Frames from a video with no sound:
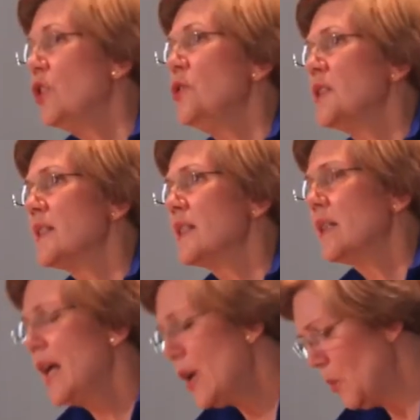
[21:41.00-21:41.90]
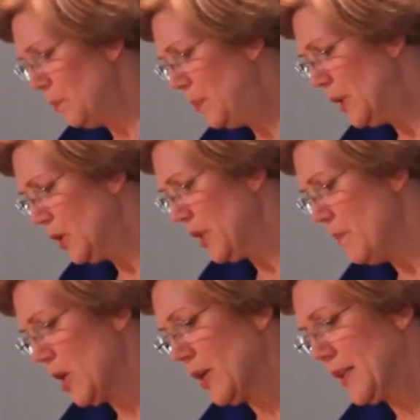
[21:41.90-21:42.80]
unions had helped build
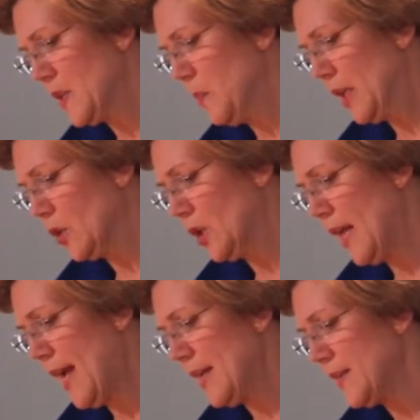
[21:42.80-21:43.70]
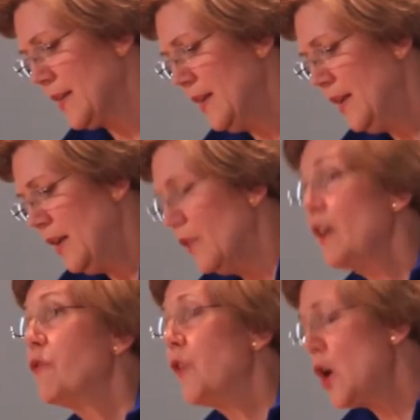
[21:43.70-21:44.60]
America's middle class.
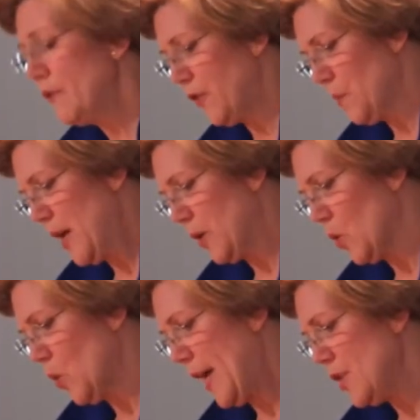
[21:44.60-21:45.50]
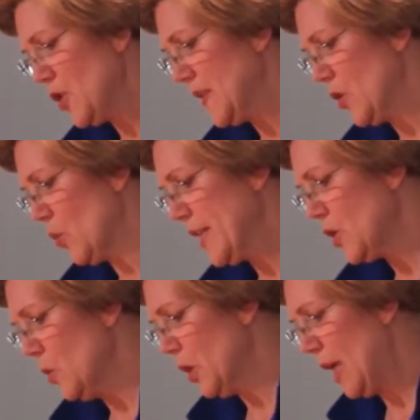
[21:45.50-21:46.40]
They fought for better wages and
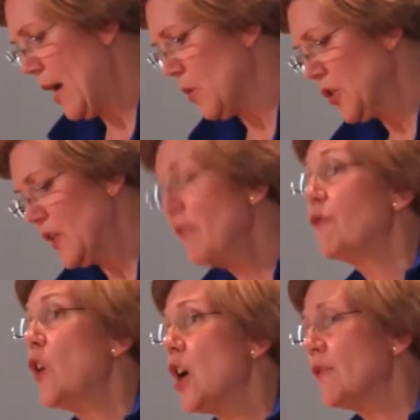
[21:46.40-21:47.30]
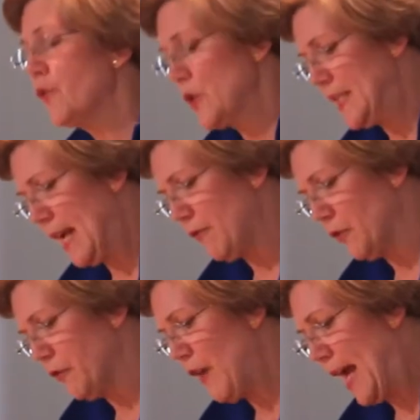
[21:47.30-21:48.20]
reasonable hours. They fought for
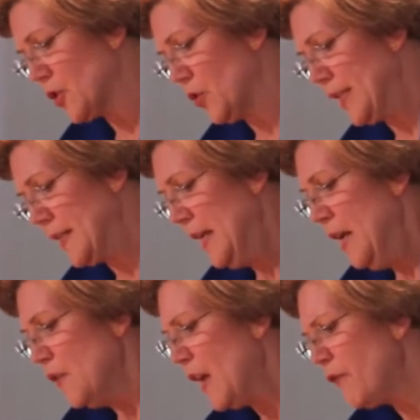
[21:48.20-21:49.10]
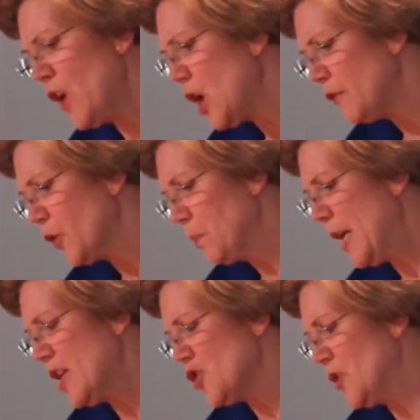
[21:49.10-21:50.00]
safer factories. They fought for
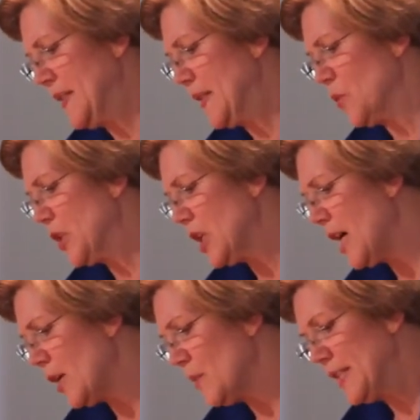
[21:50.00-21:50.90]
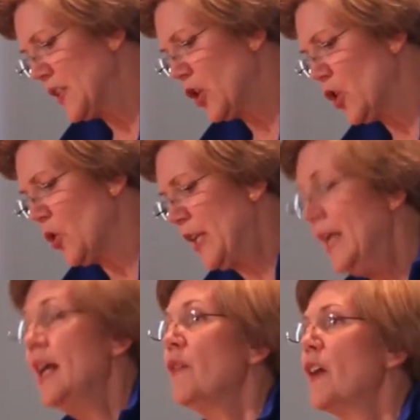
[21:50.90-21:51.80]
pensions and retirement security.
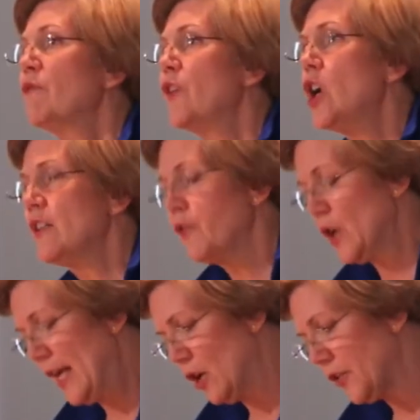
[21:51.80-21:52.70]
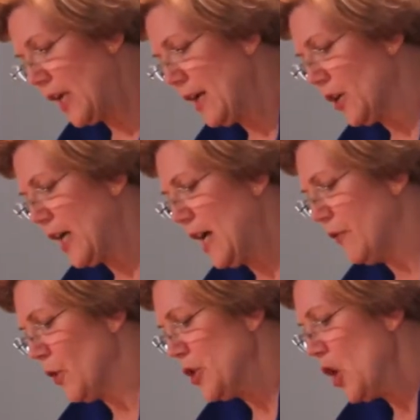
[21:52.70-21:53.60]
They fought for health care
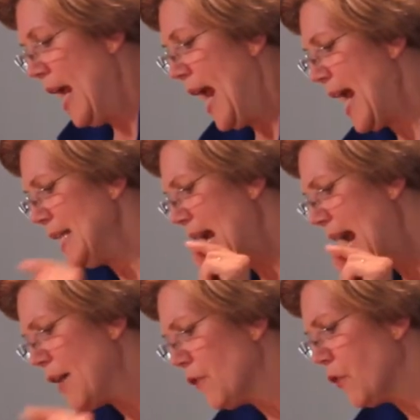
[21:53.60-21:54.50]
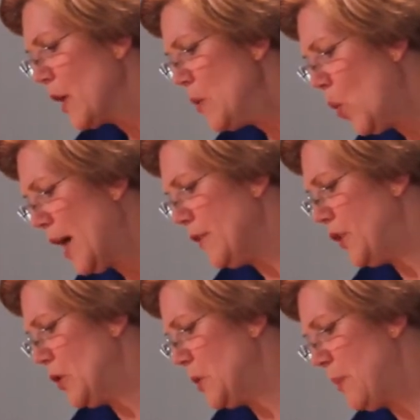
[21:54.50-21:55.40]
coverage. And every one of
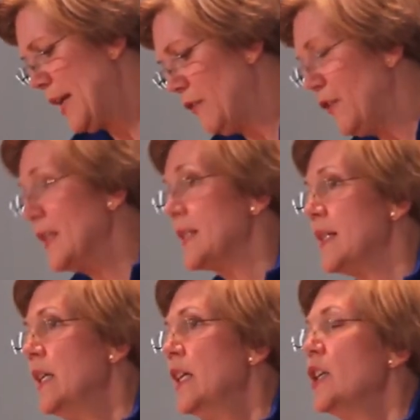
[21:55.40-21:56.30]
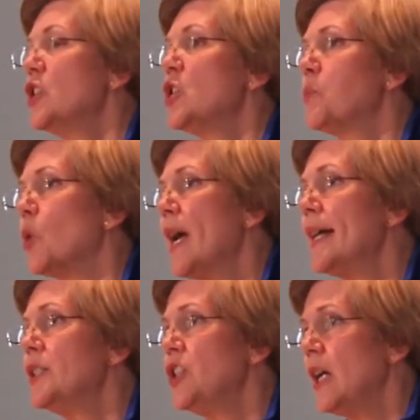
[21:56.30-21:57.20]
those benefits
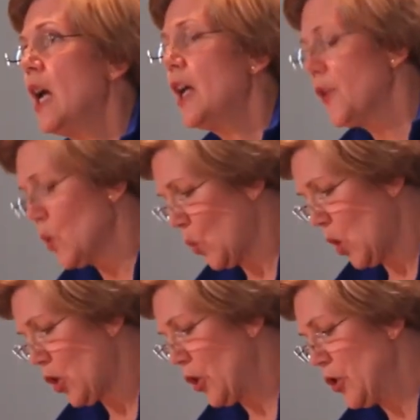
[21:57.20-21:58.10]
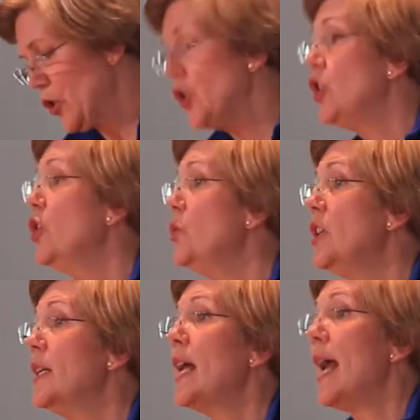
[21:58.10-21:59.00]
spread to other workers,
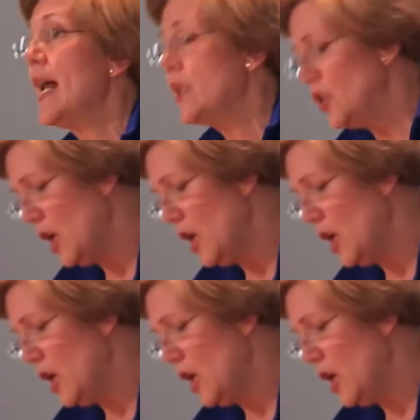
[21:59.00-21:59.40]
union and